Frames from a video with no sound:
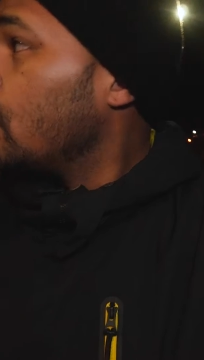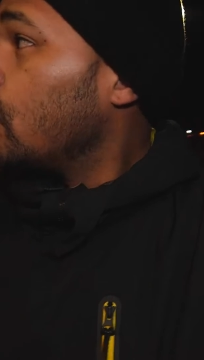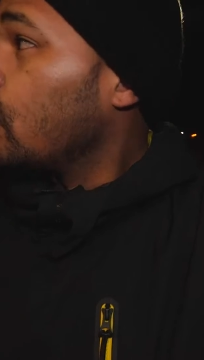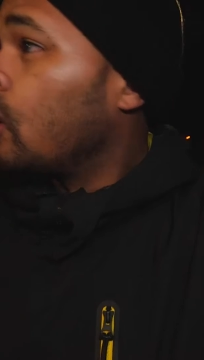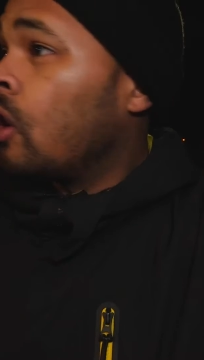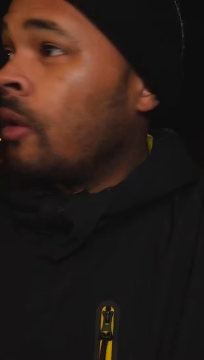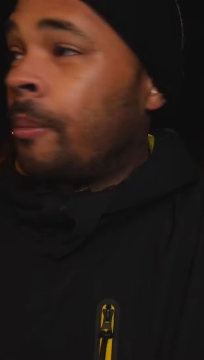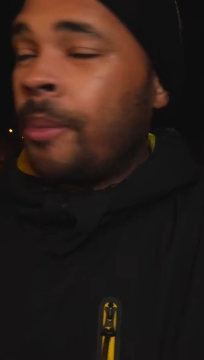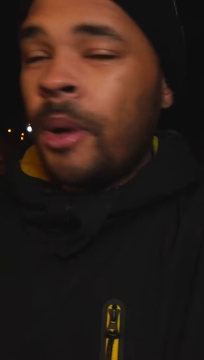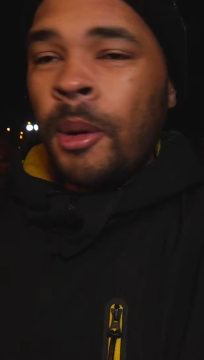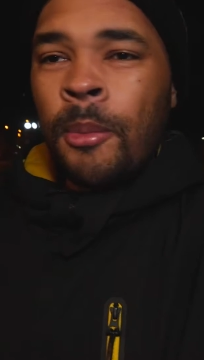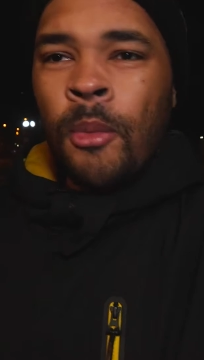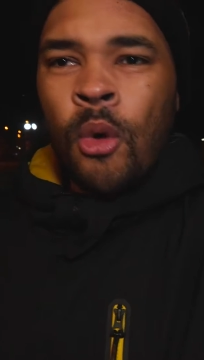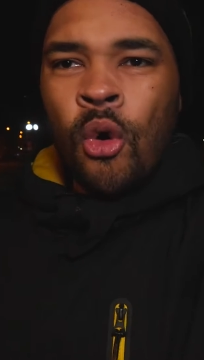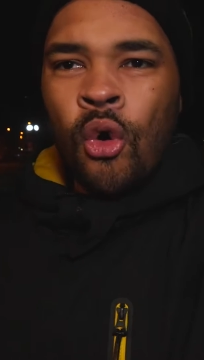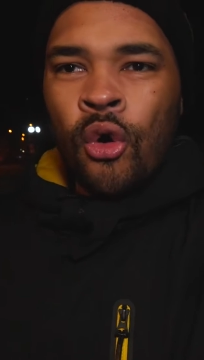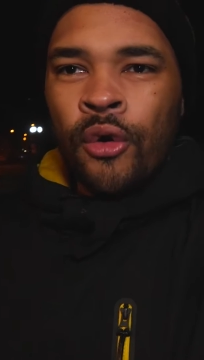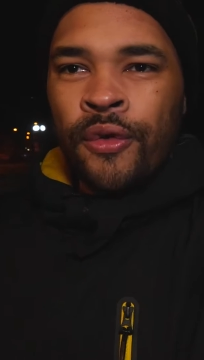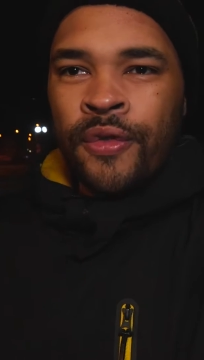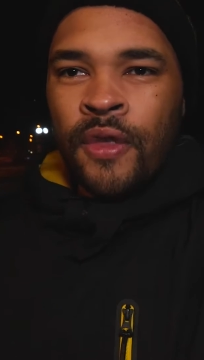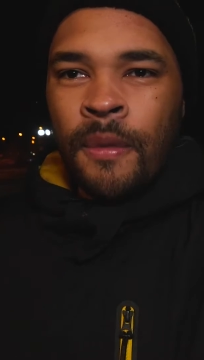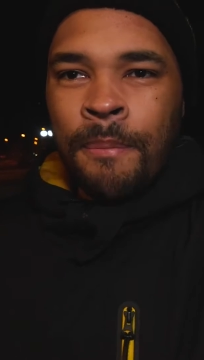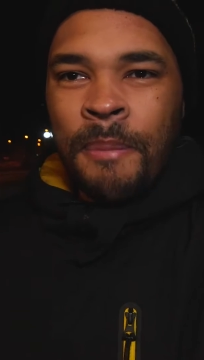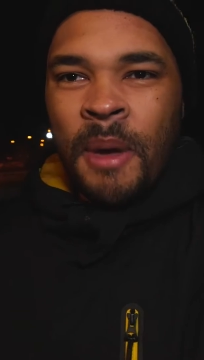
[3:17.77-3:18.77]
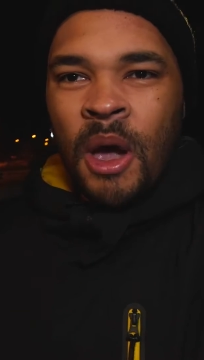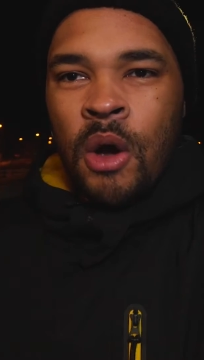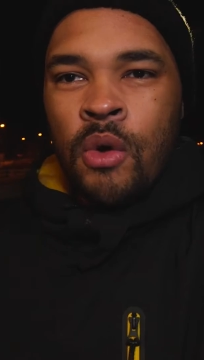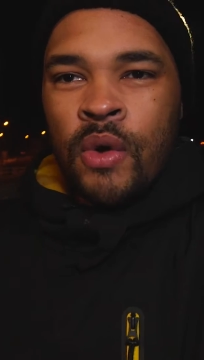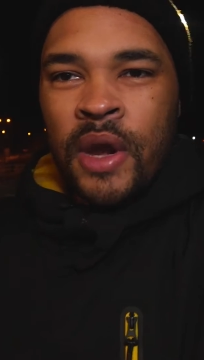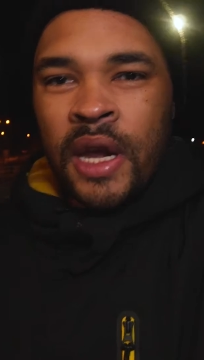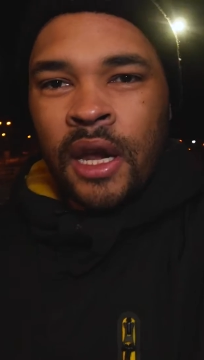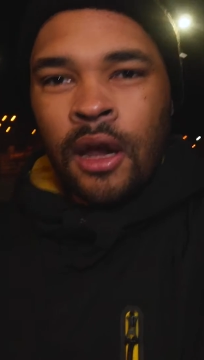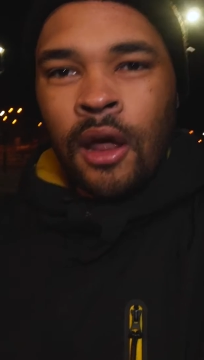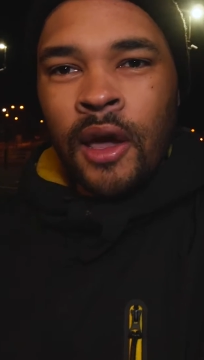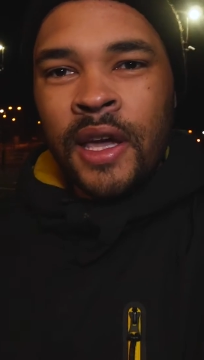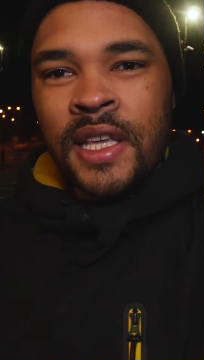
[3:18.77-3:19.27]
A couple of more of the
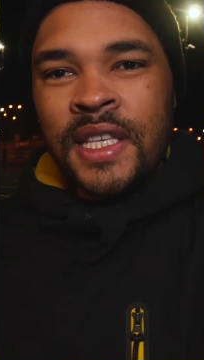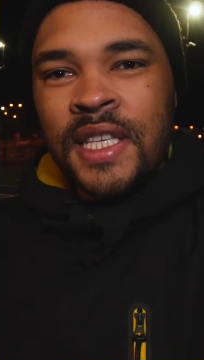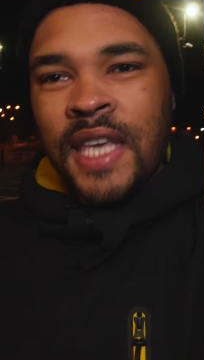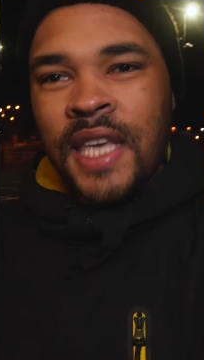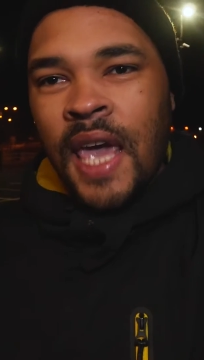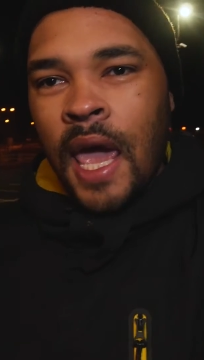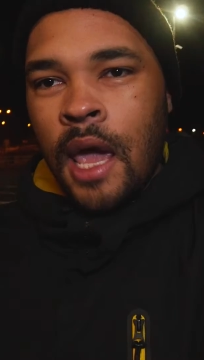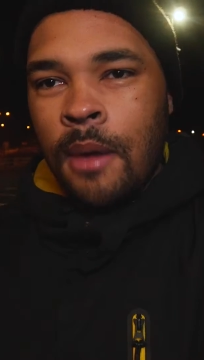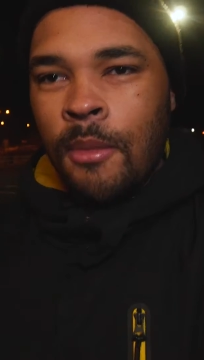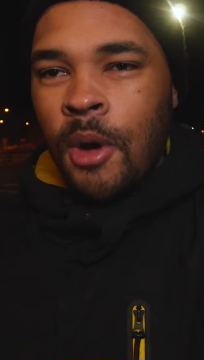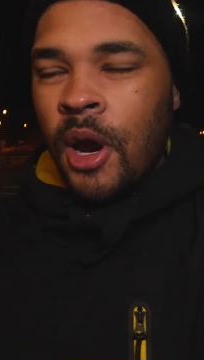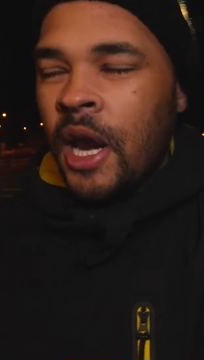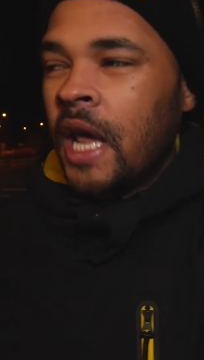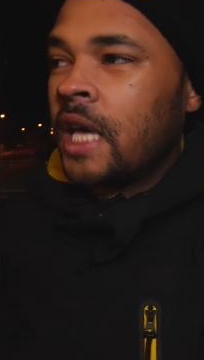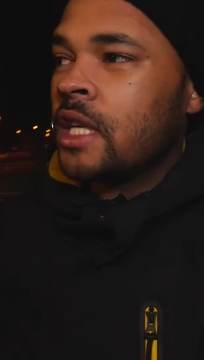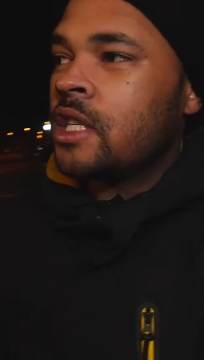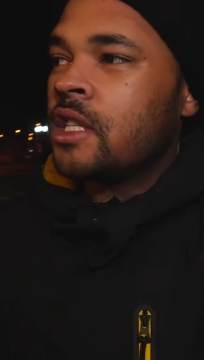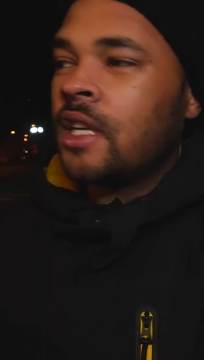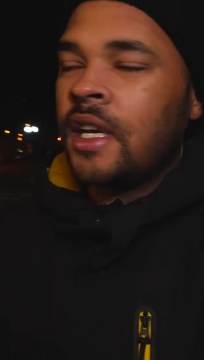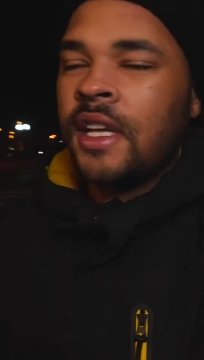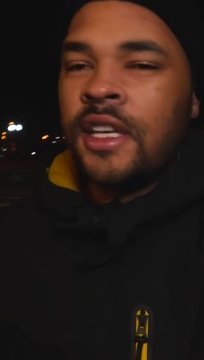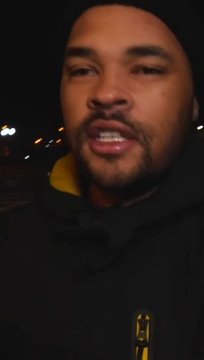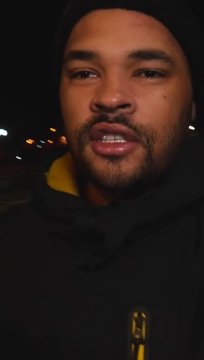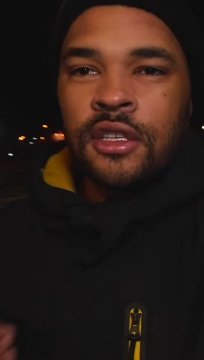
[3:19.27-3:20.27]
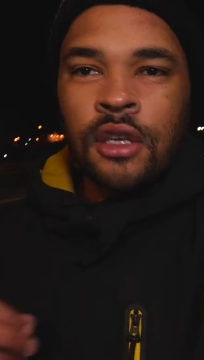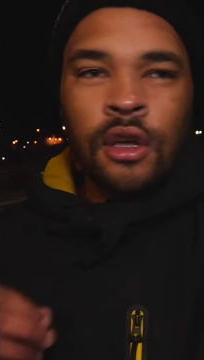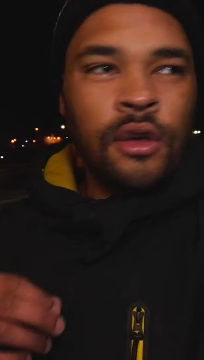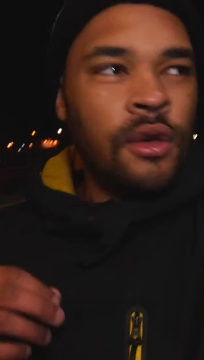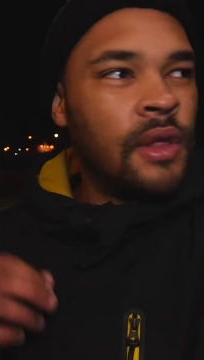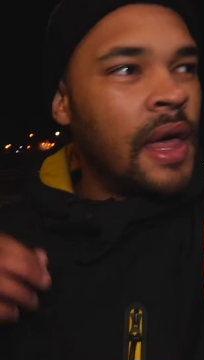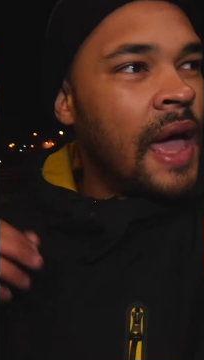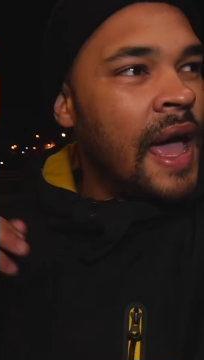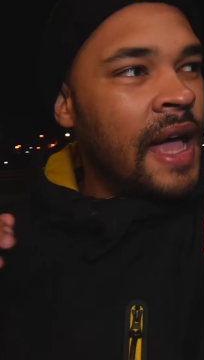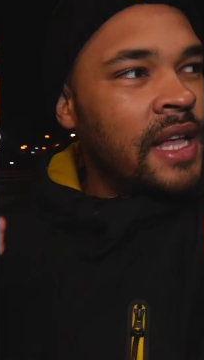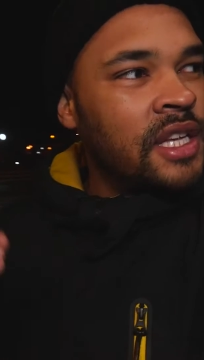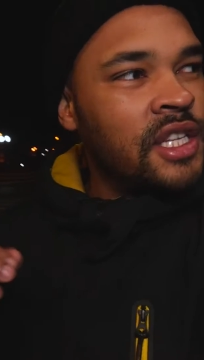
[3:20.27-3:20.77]
building lights came on actually, so
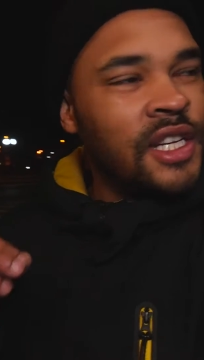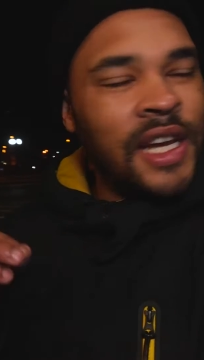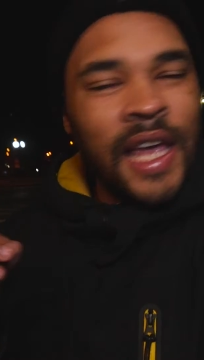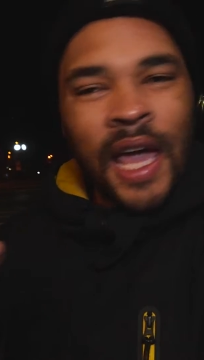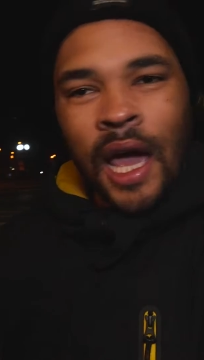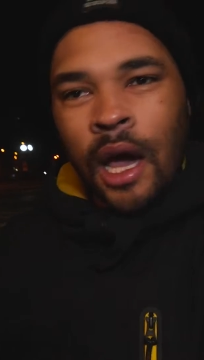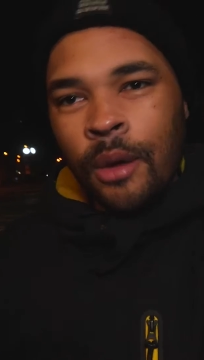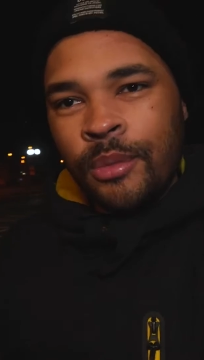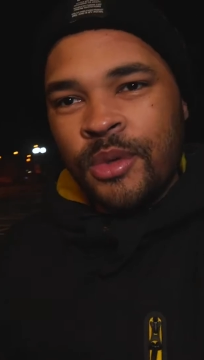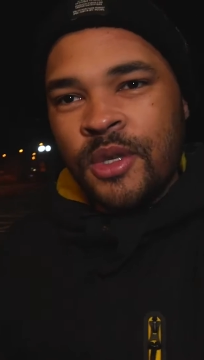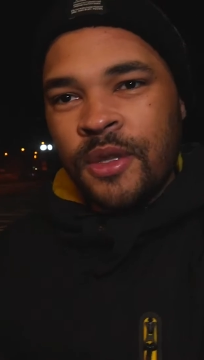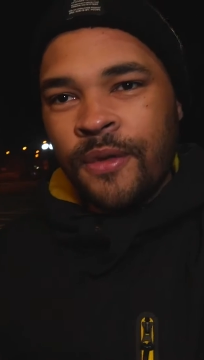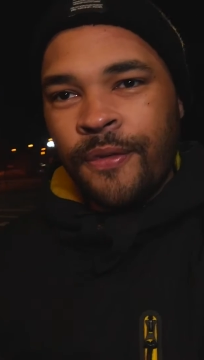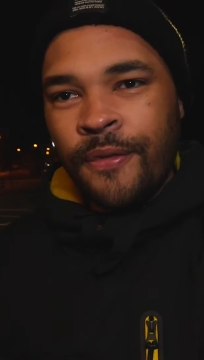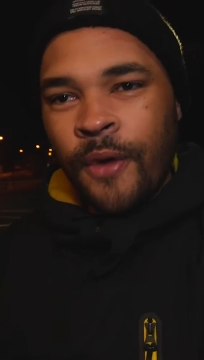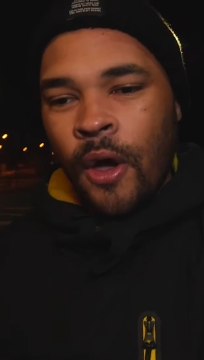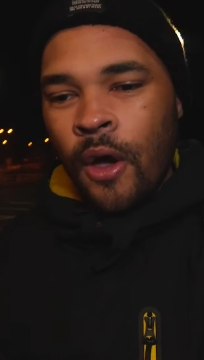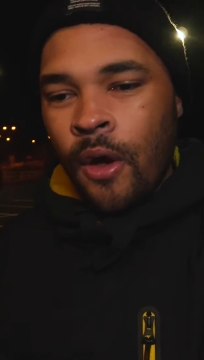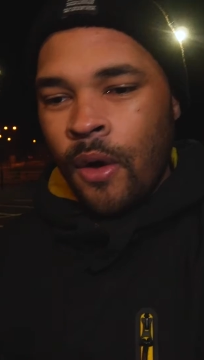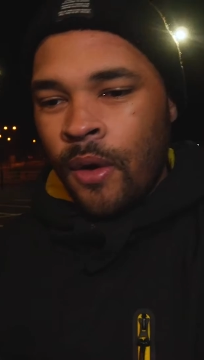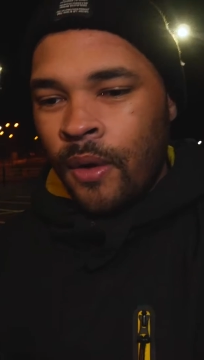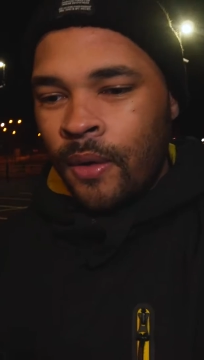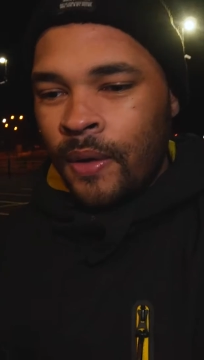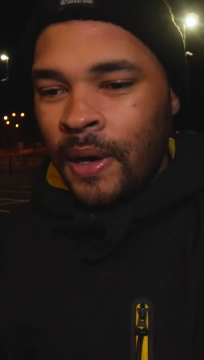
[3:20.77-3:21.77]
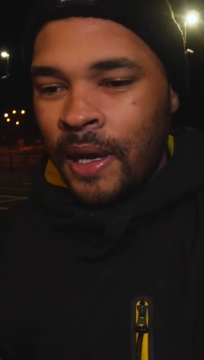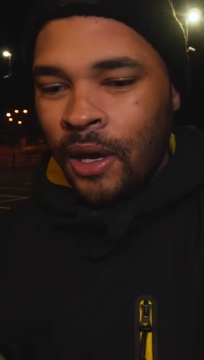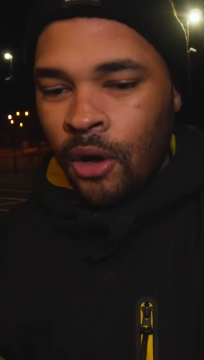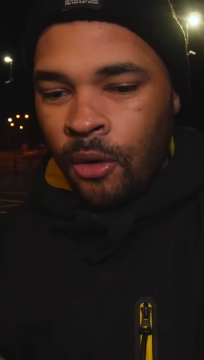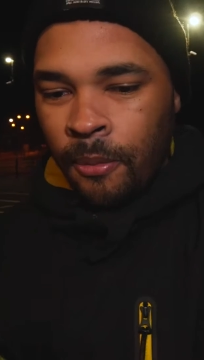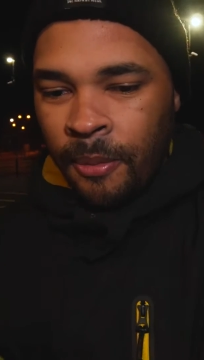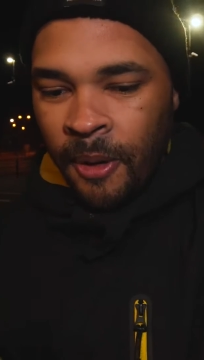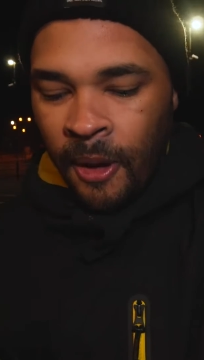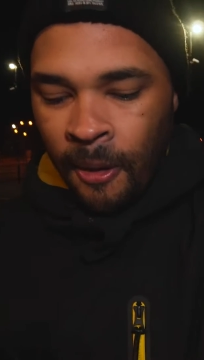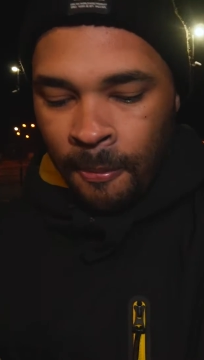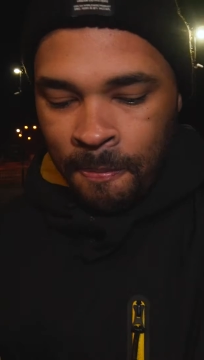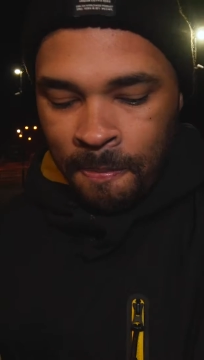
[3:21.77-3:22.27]
that actually helped the photo a little
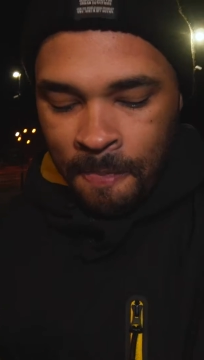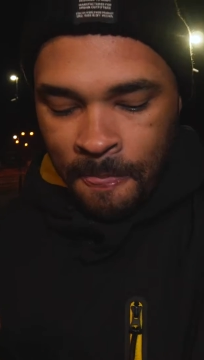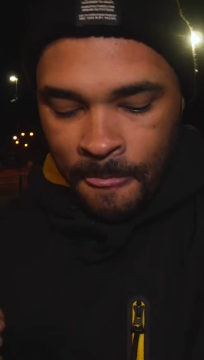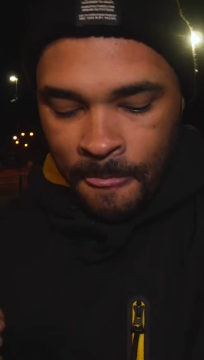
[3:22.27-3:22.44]
bit.